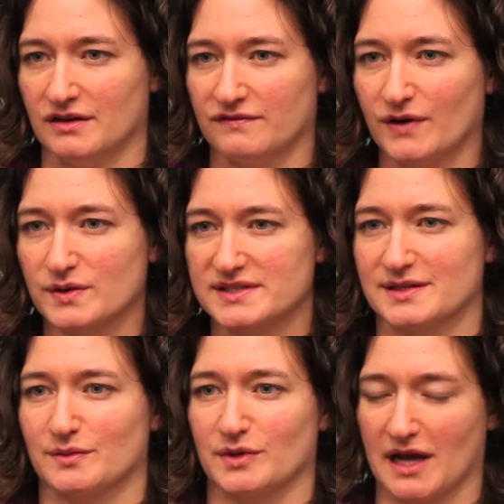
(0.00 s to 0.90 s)
folks
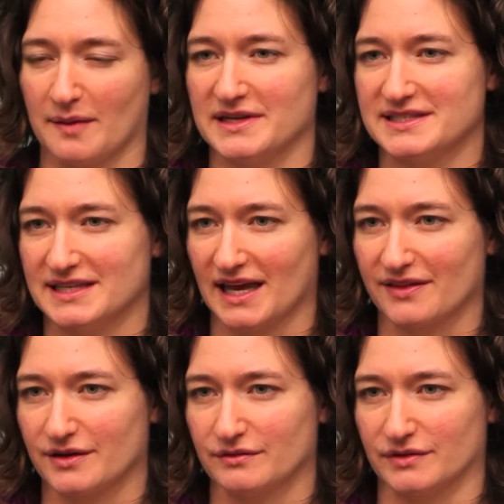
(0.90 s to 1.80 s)
that we're coming
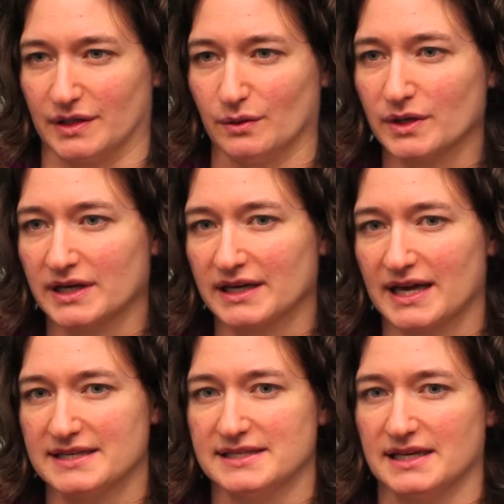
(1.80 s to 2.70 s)
together and really
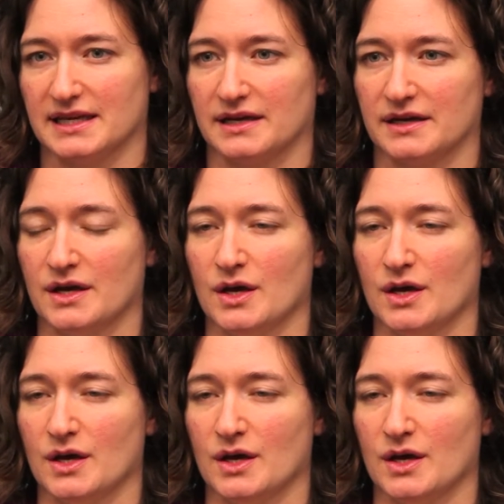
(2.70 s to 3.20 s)
organizing,